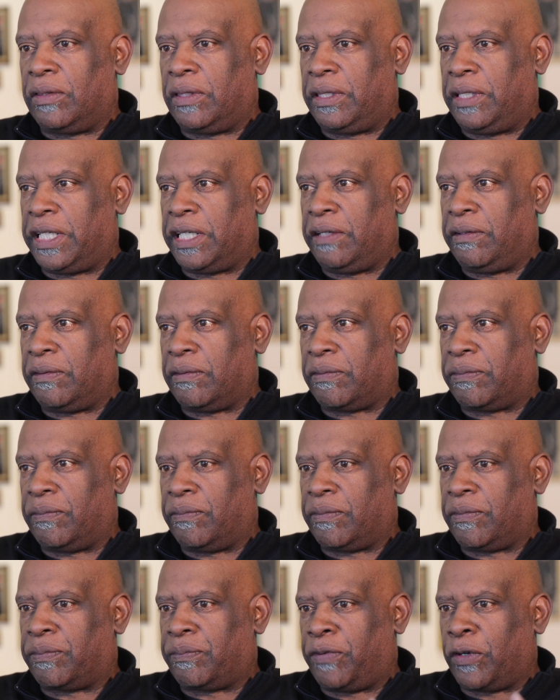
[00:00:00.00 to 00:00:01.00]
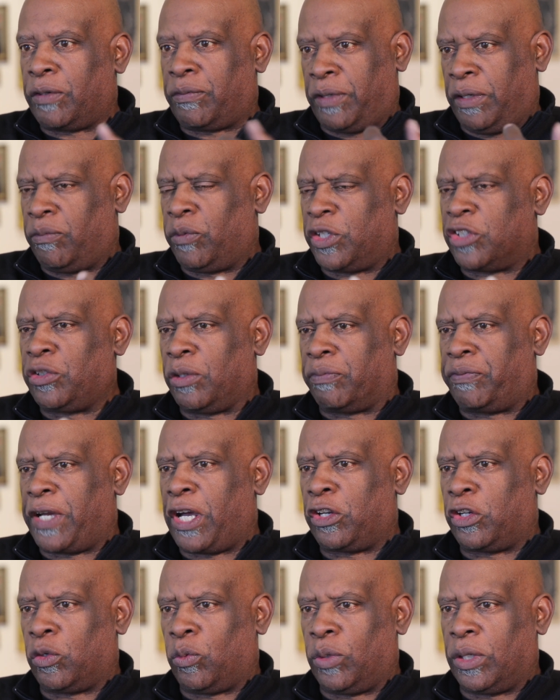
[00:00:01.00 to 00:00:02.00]
The original
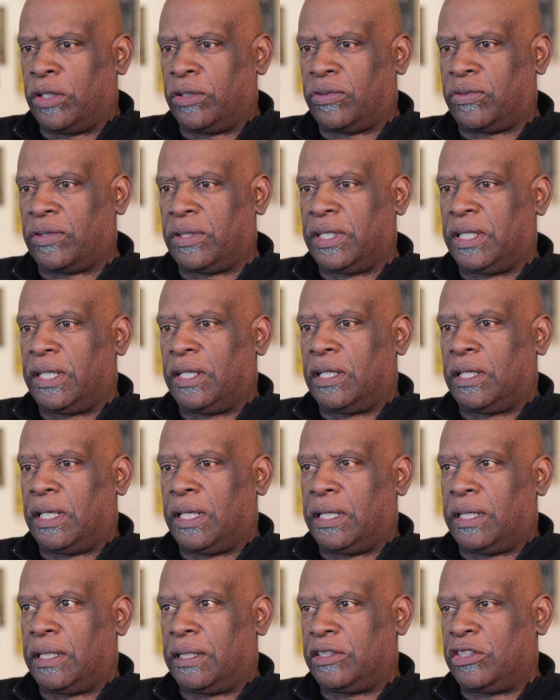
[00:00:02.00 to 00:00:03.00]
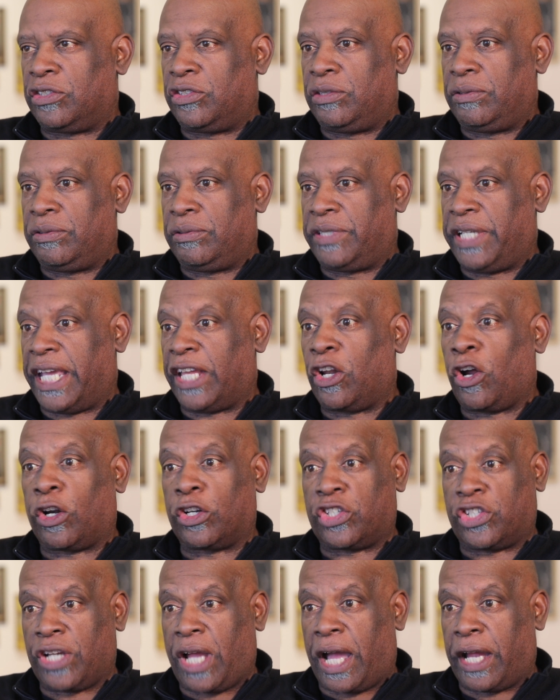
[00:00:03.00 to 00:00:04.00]
founder was Jan Hart
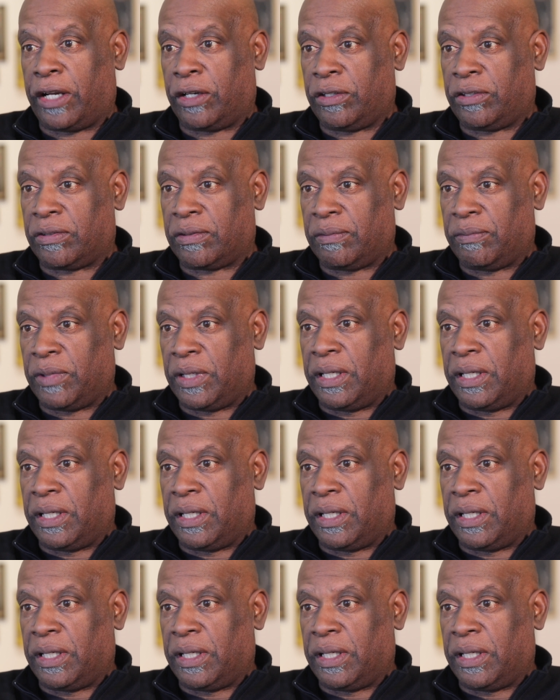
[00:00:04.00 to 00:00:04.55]
Shires.